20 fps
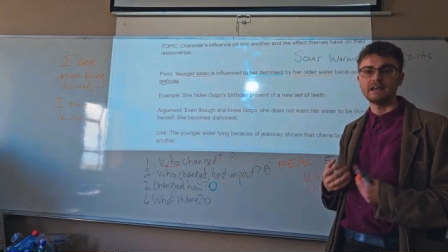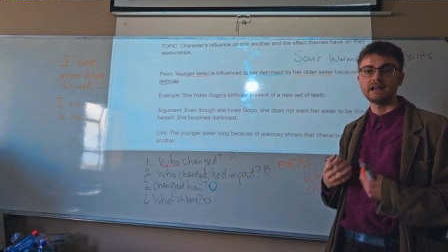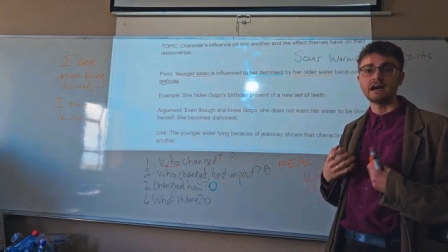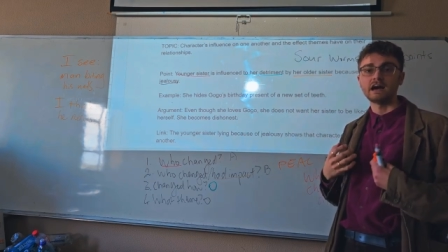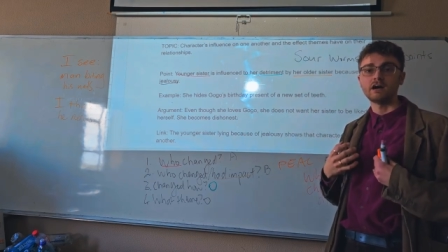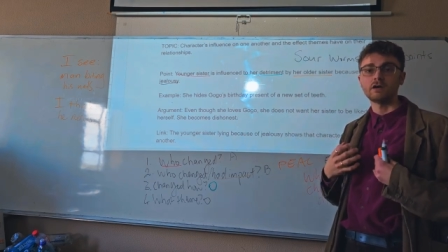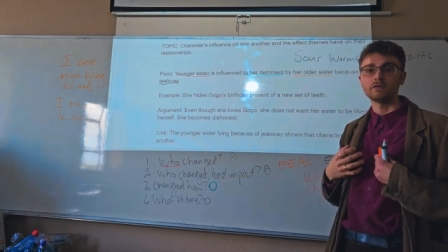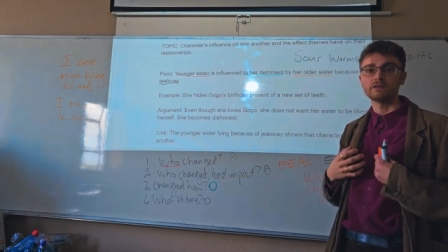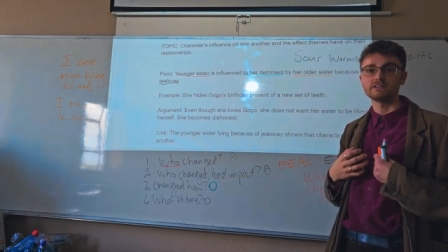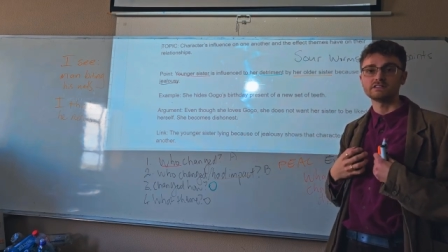
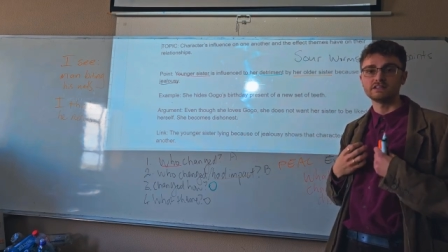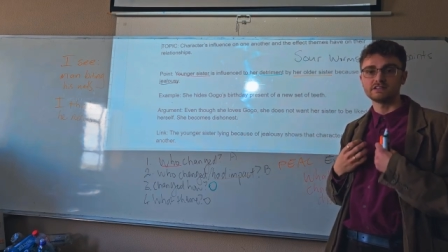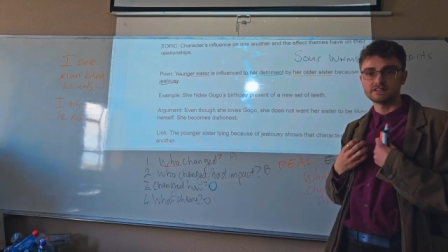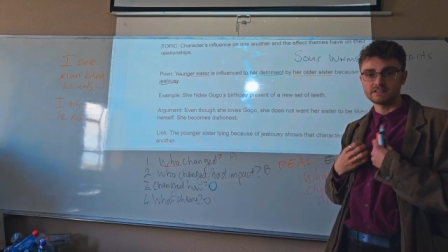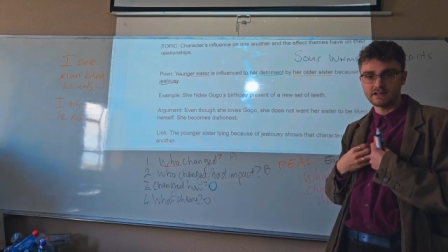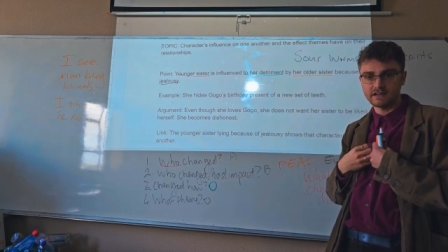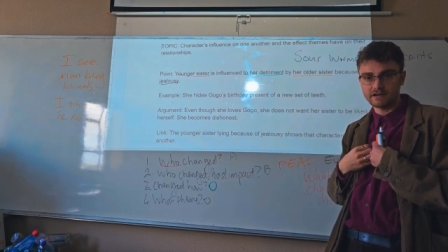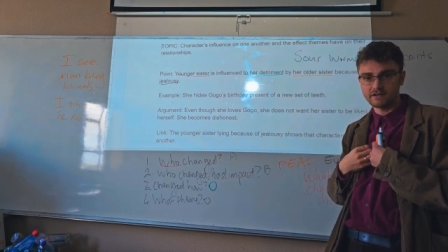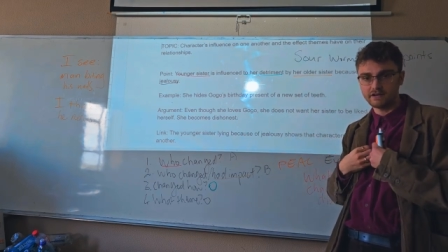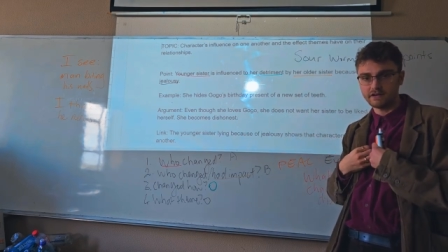How is this
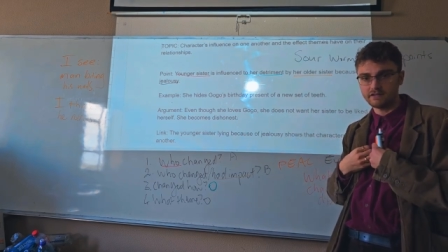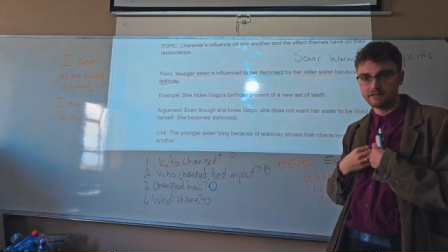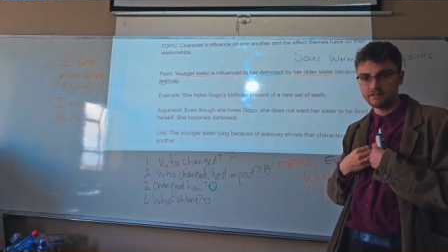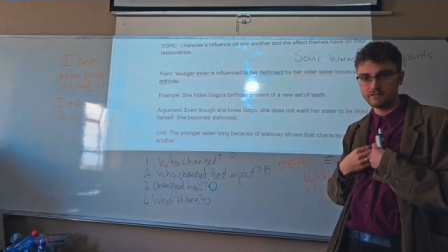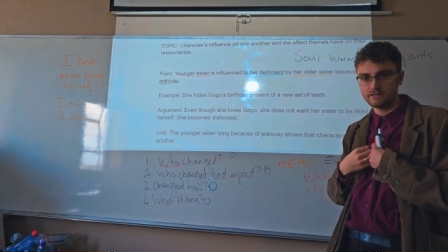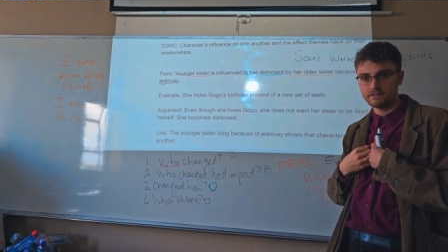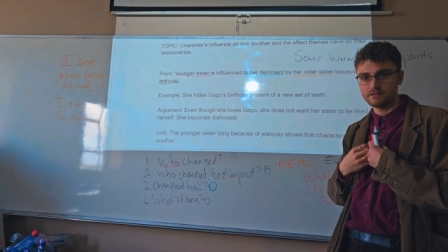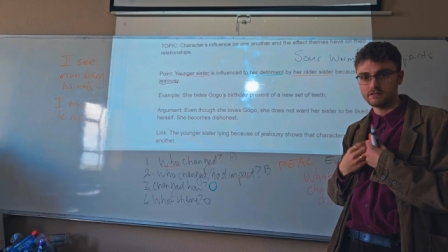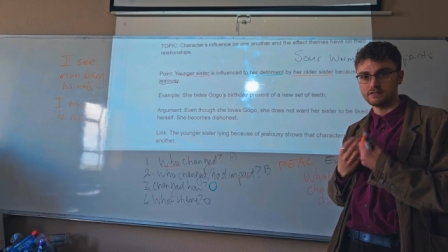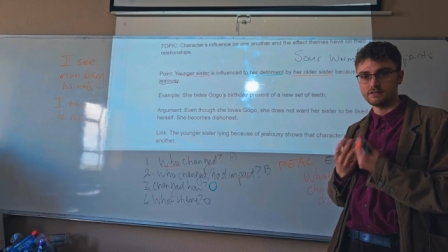character
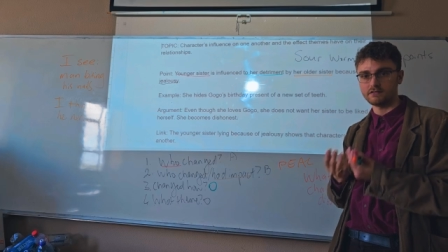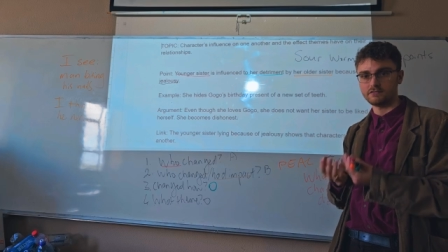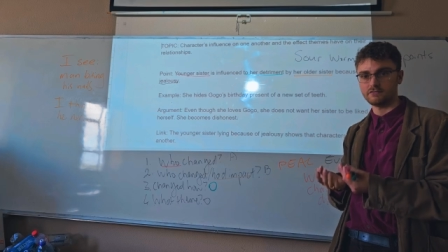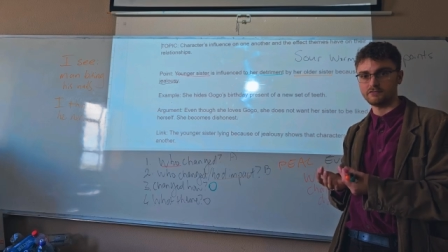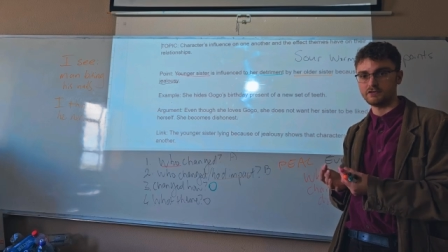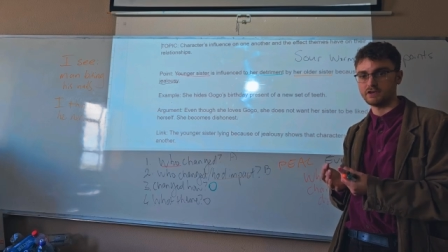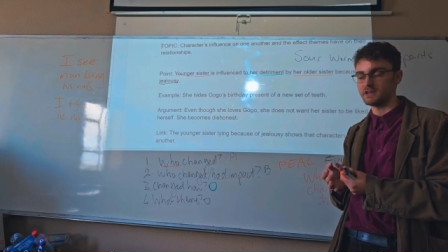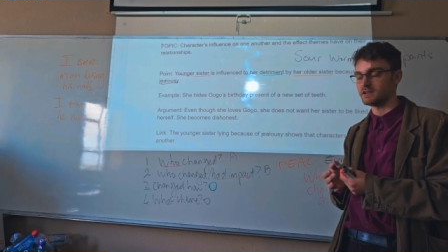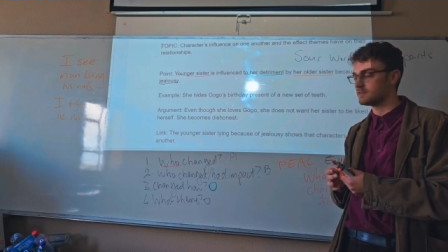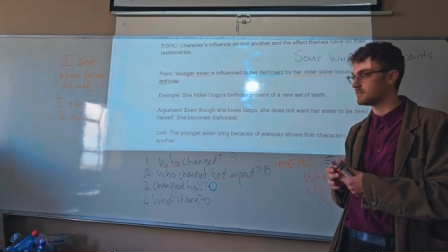
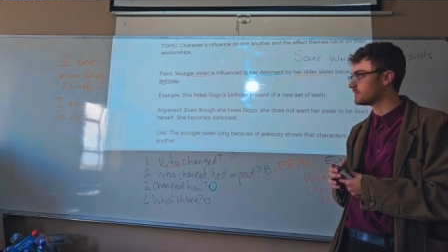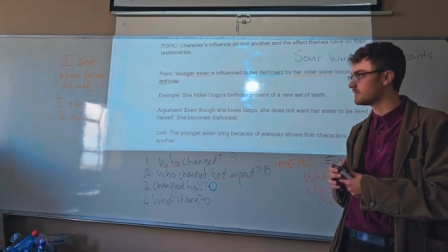different?